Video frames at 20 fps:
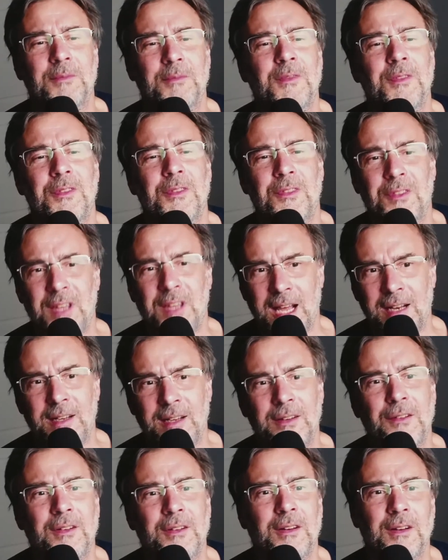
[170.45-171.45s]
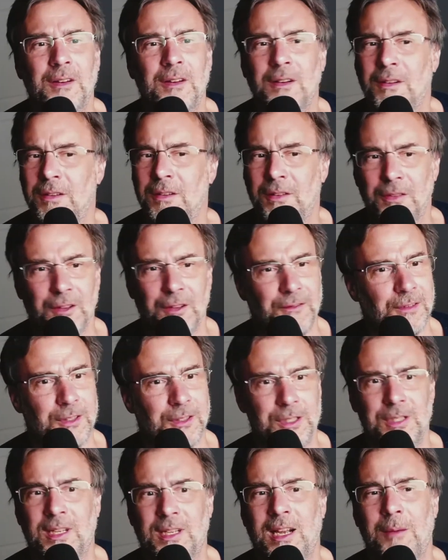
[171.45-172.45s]
the
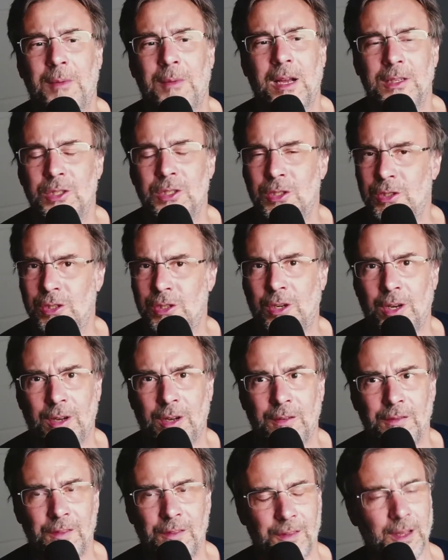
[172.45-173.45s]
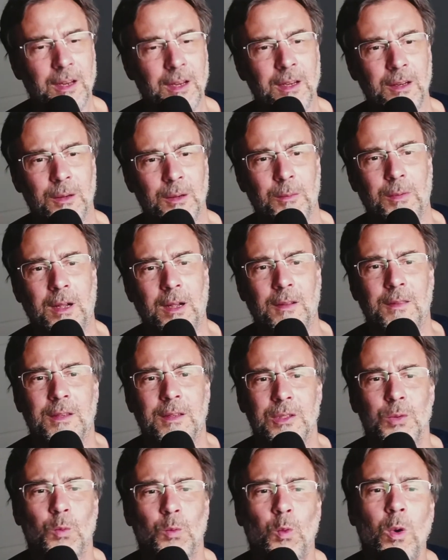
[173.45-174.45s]
first time I started thinking about
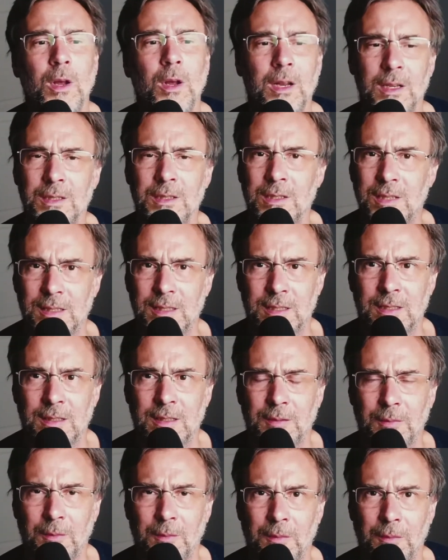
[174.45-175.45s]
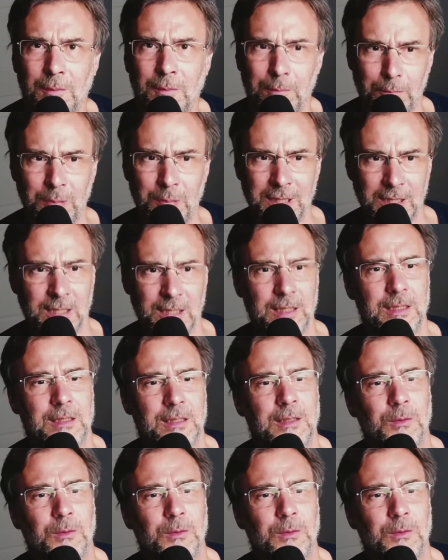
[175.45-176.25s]
this, what is this beat?